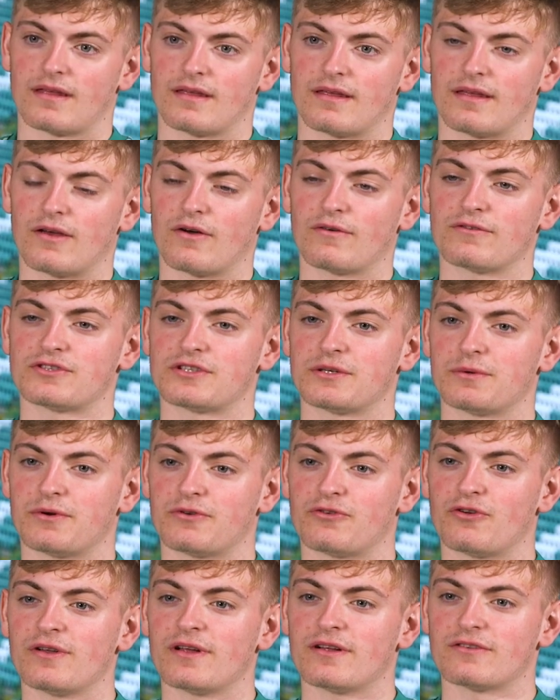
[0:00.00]
Yeah, obviously, we were
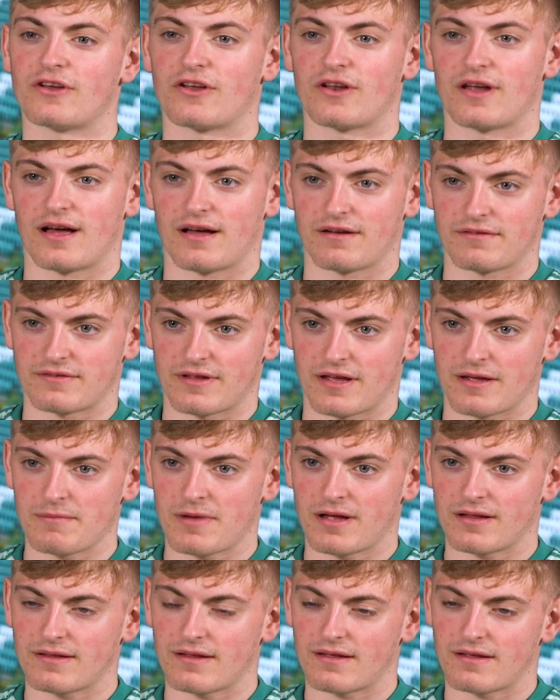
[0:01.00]
2-0 down at half-time
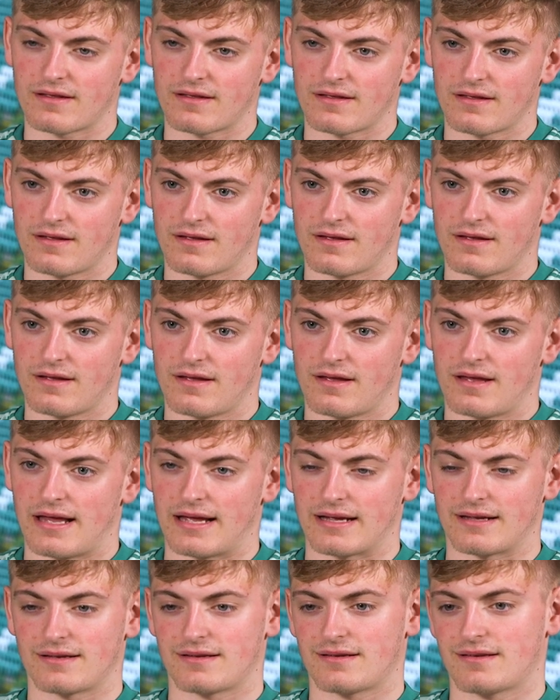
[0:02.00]
that day. I
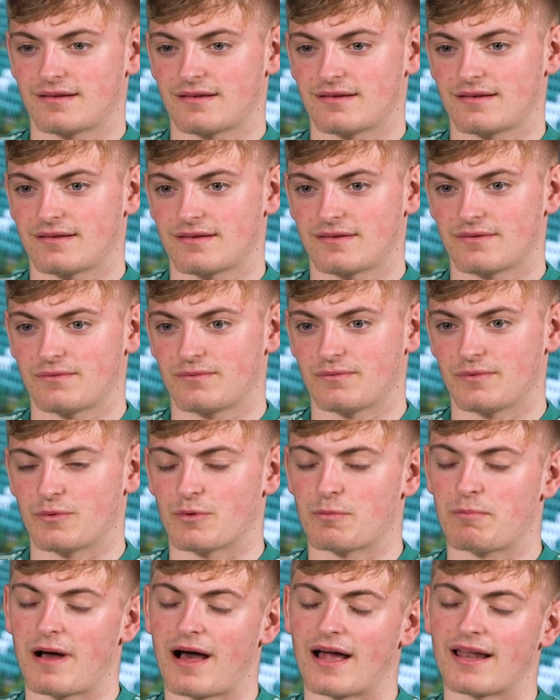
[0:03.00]
think we were
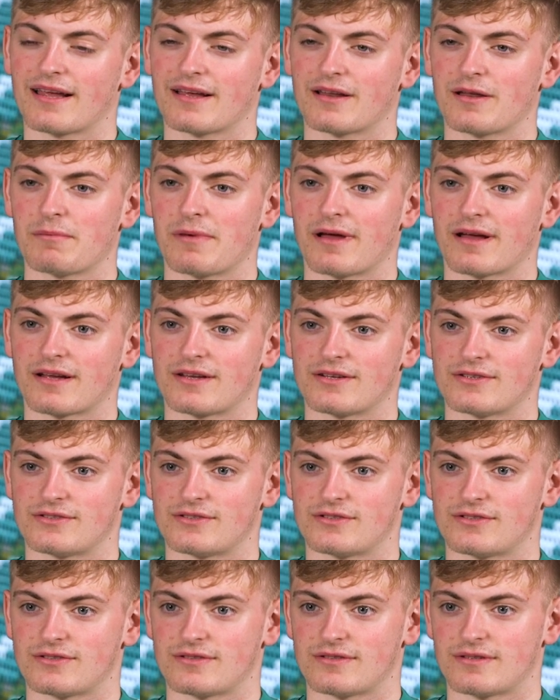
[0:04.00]
panicking a bit
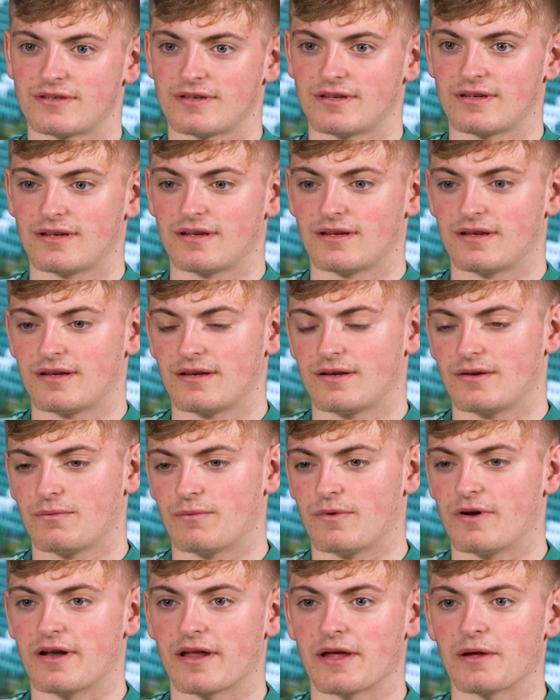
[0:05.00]
because
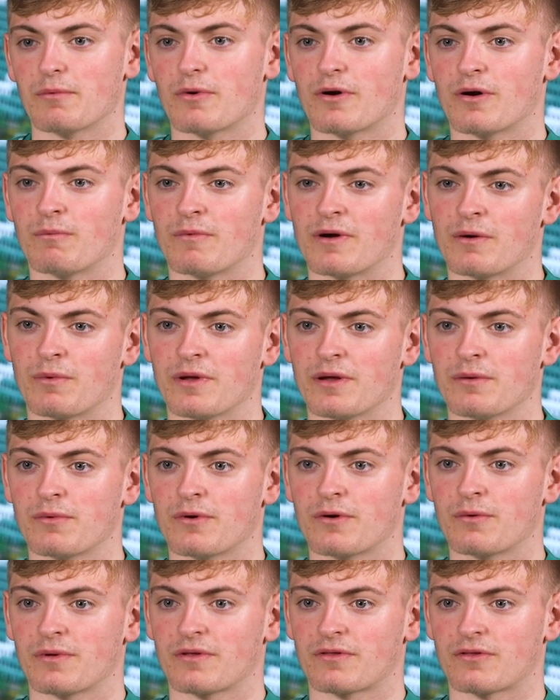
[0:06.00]
where they were and where we
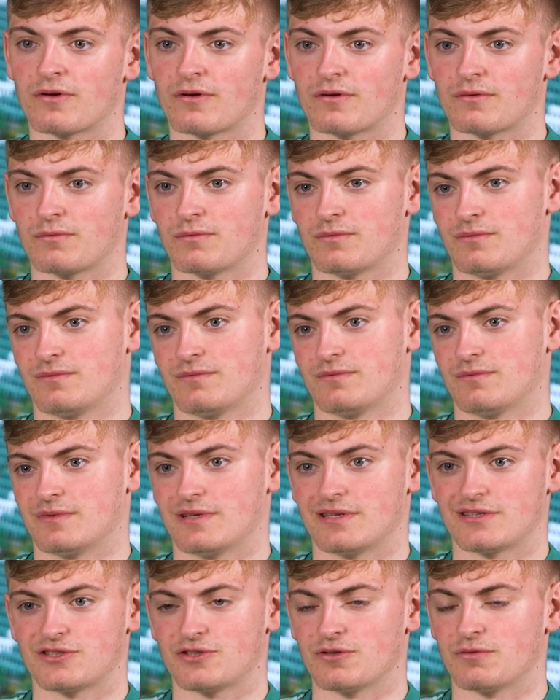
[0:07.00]
were, we thought, well,
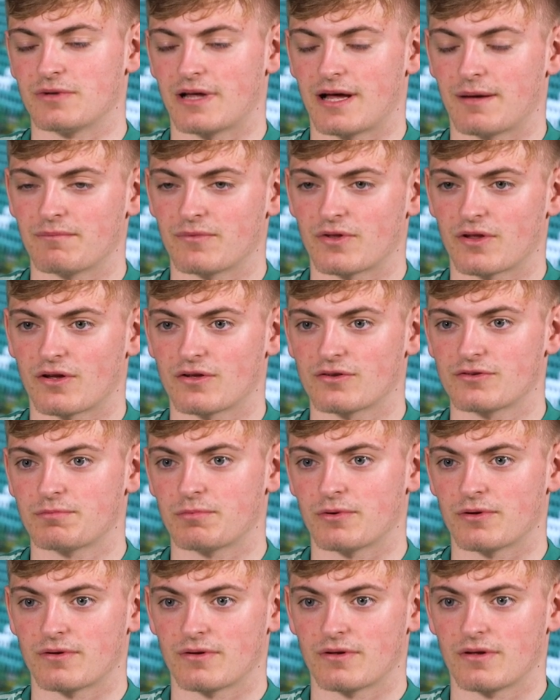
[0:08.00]
this shouldn't happen to us.
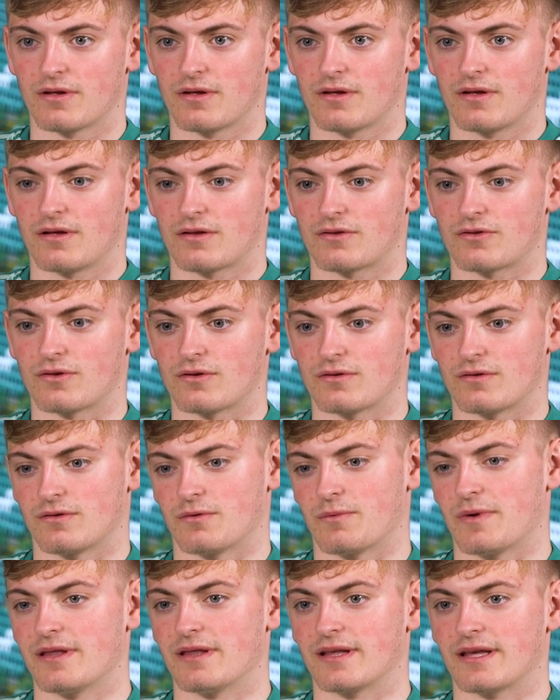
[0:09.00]
But I thought the
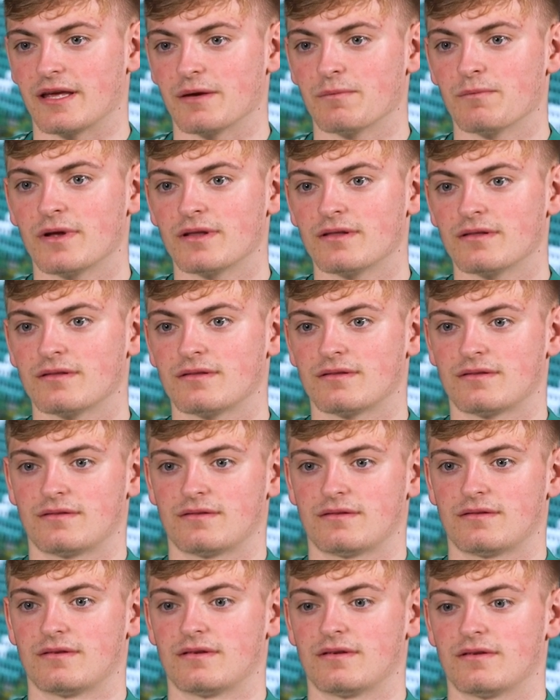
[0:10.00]
way the game went,
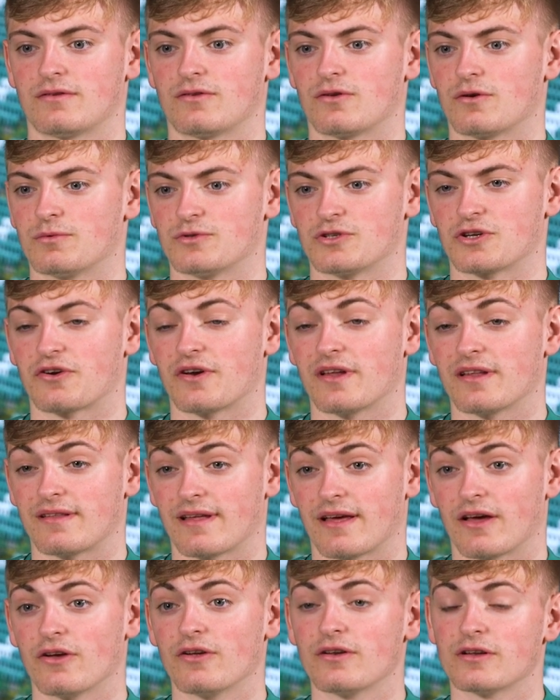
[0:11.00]
I thought it was a great
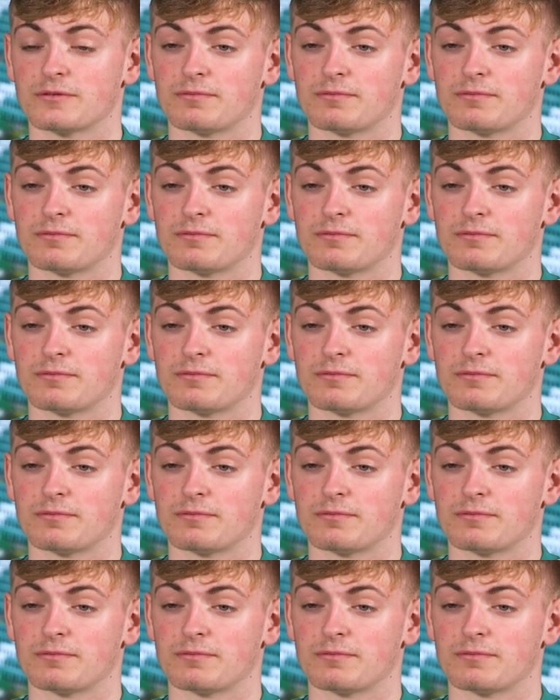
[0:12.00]
day out.